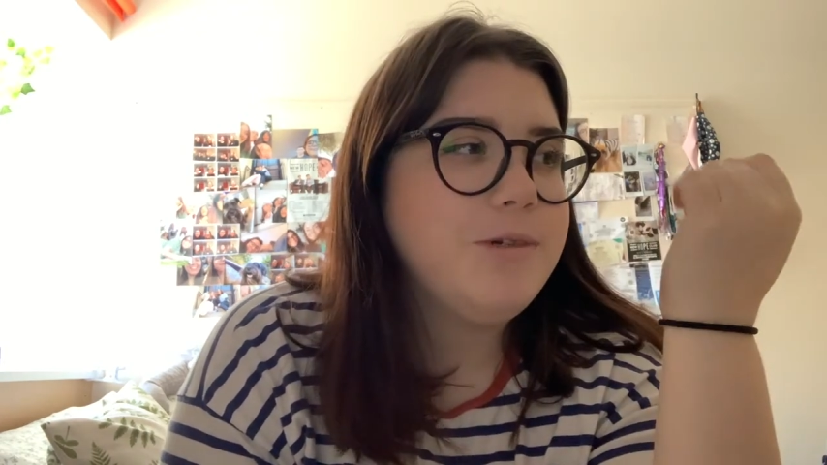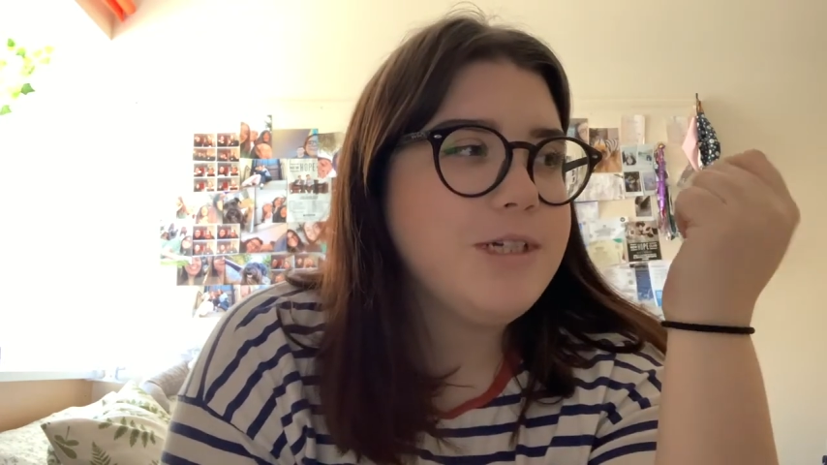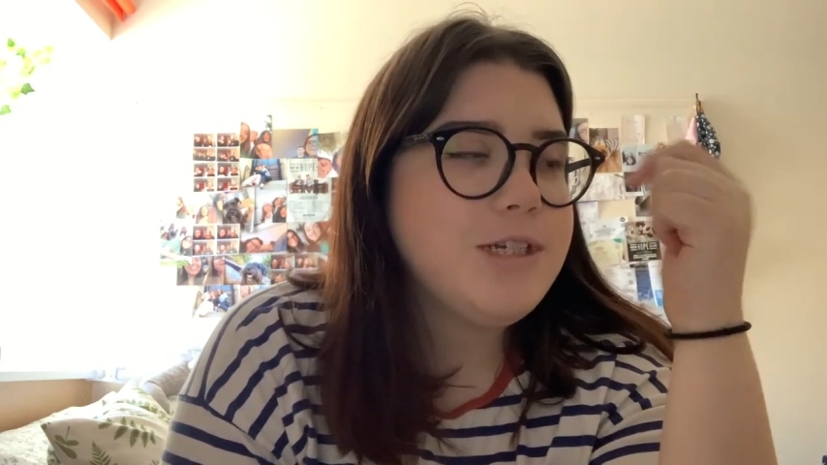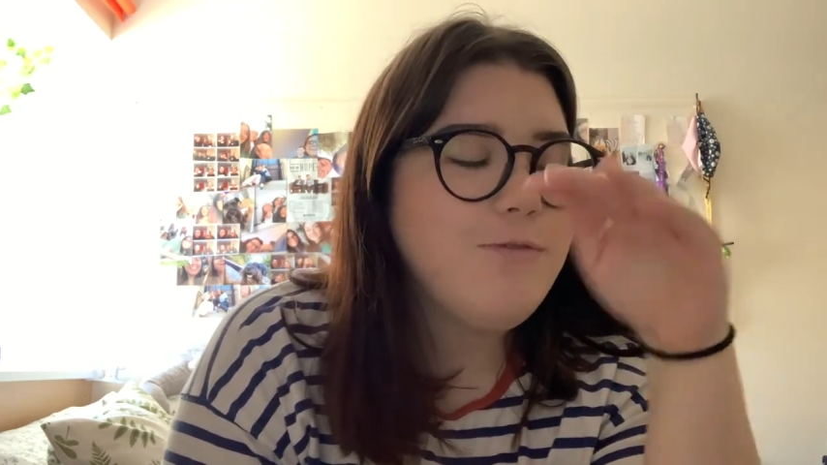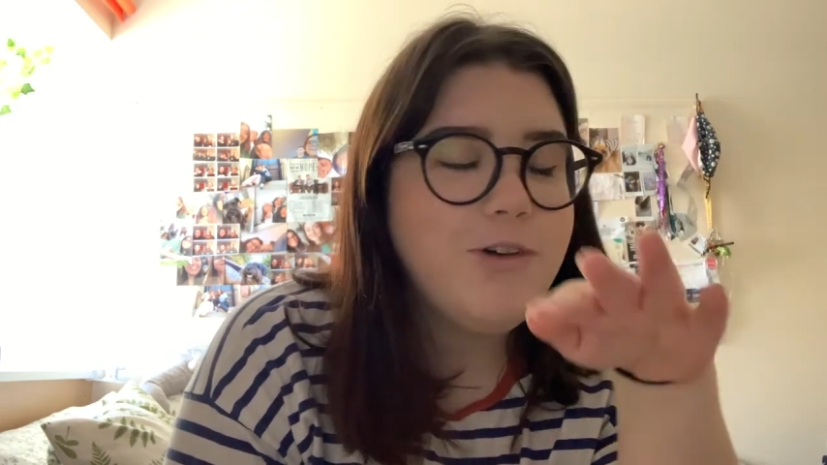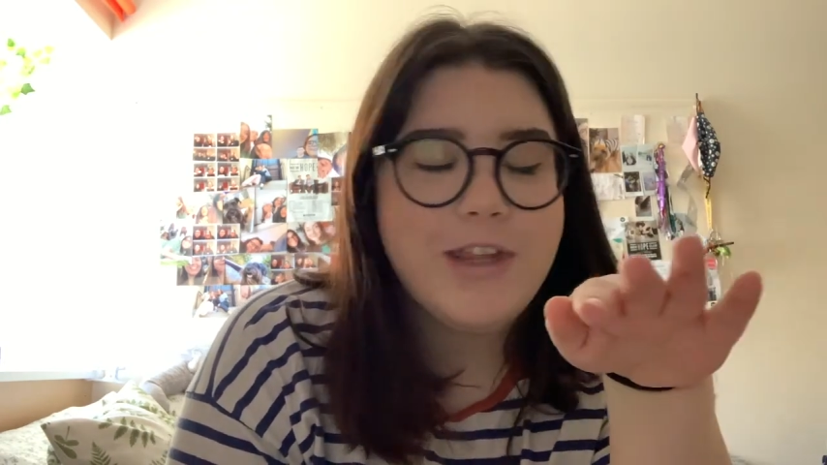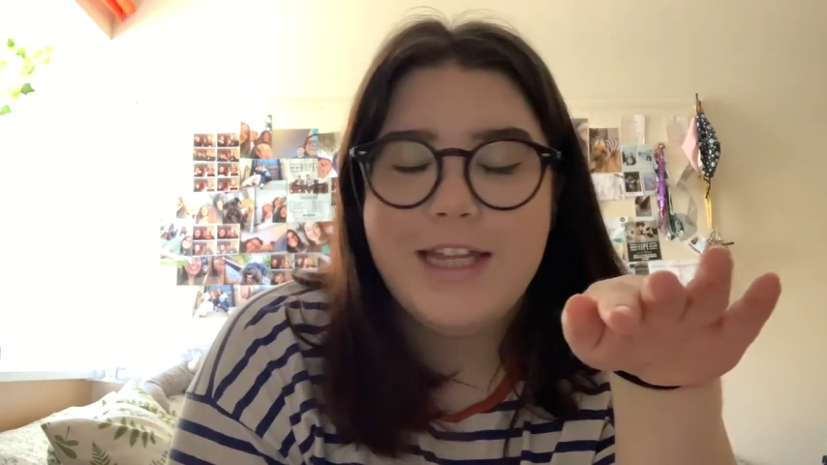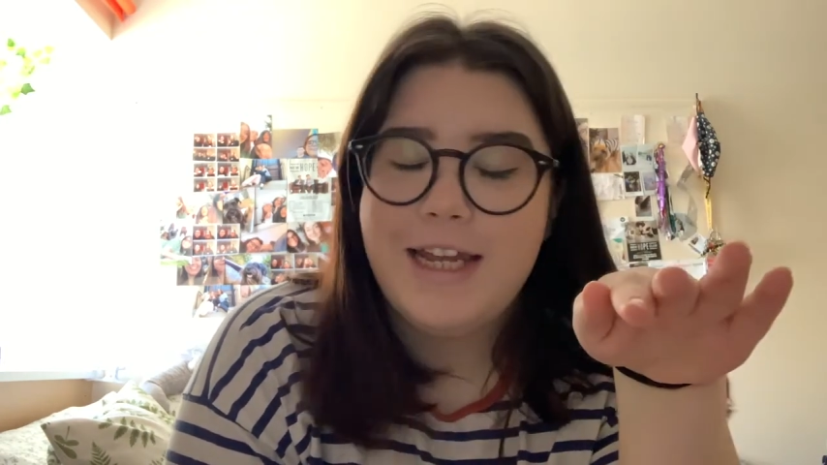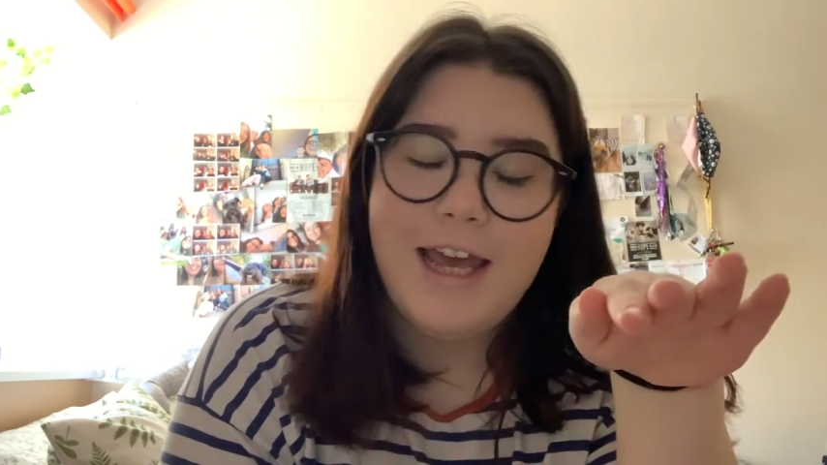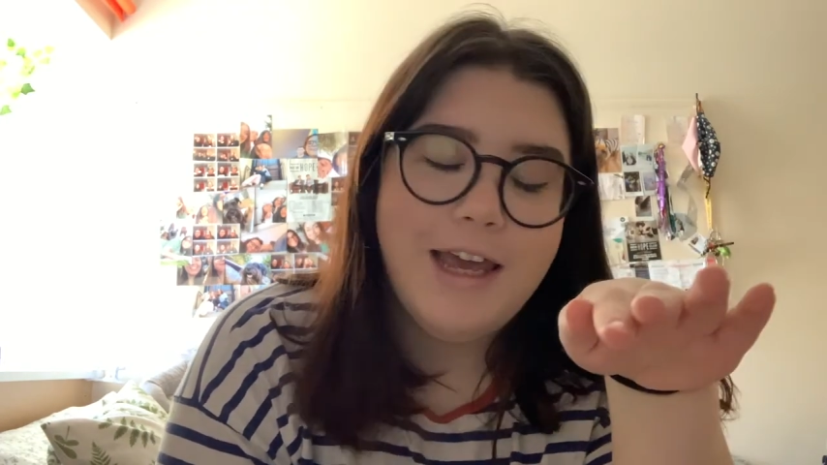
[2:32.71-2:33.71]
just vlog
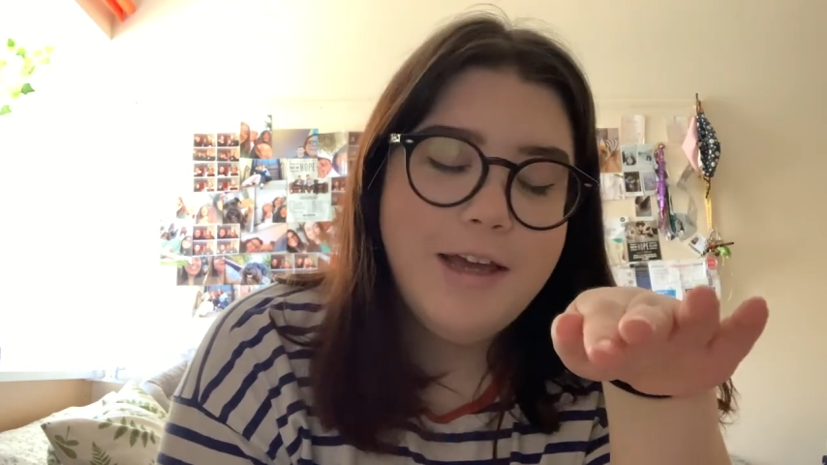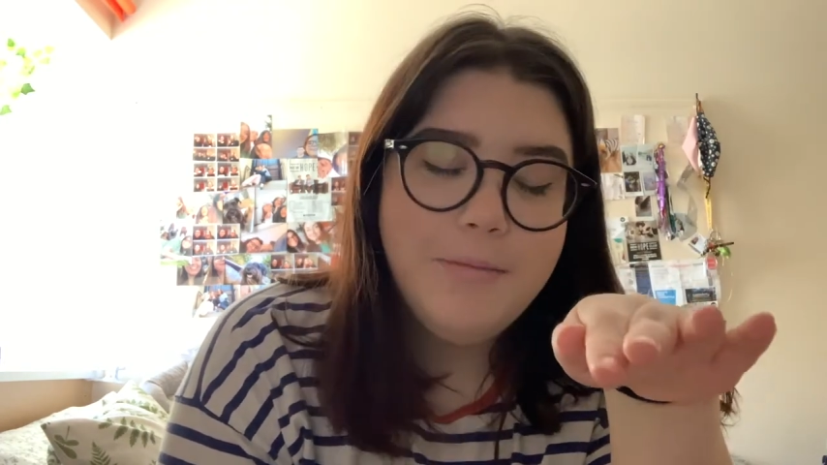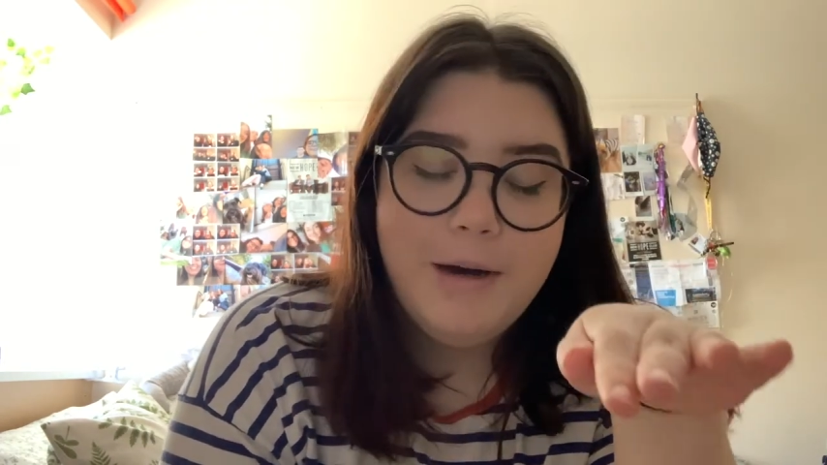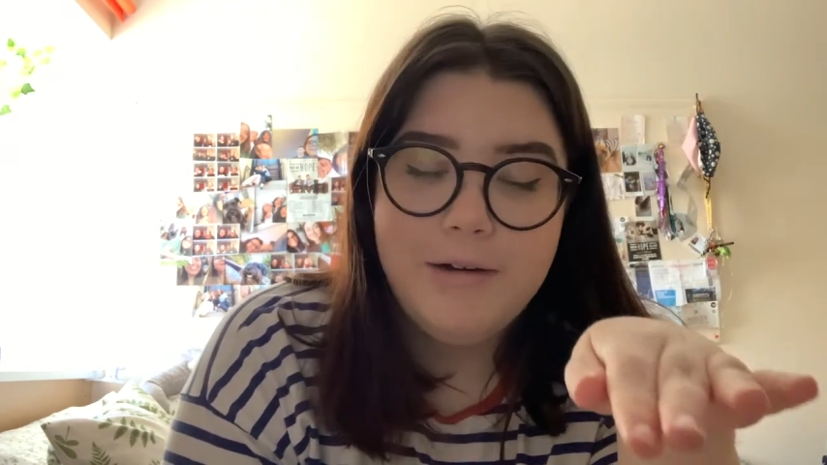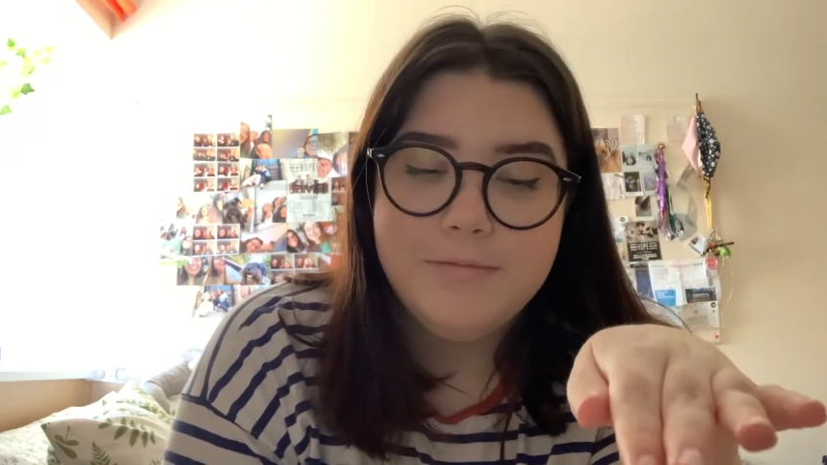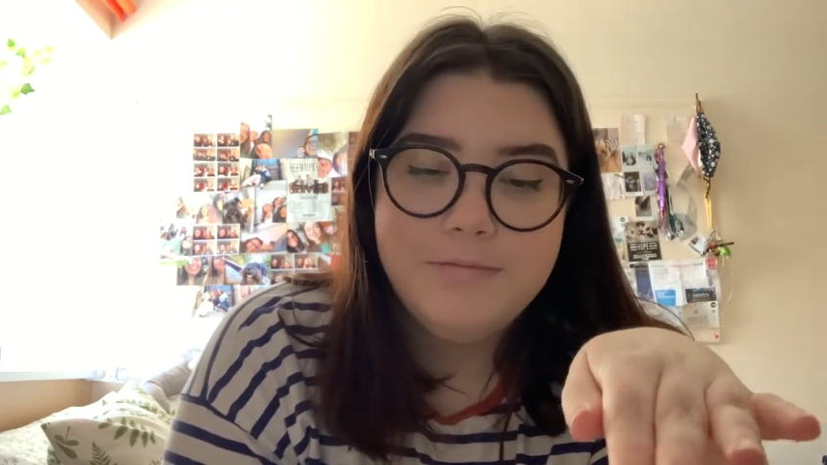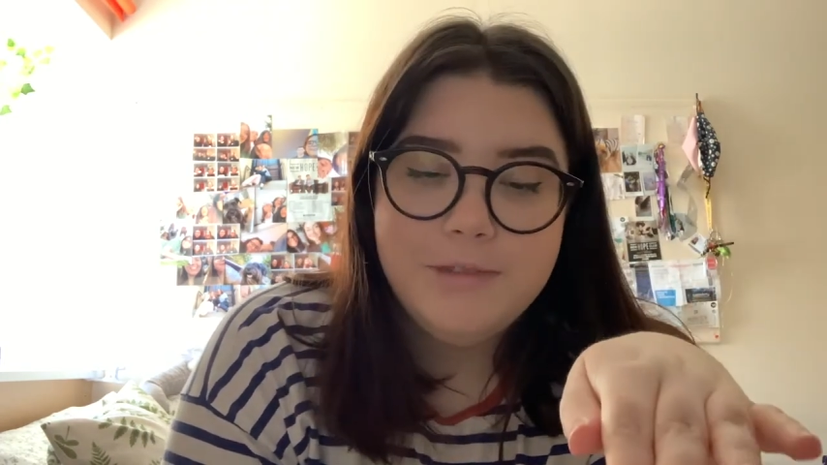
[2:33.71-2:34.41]
their day about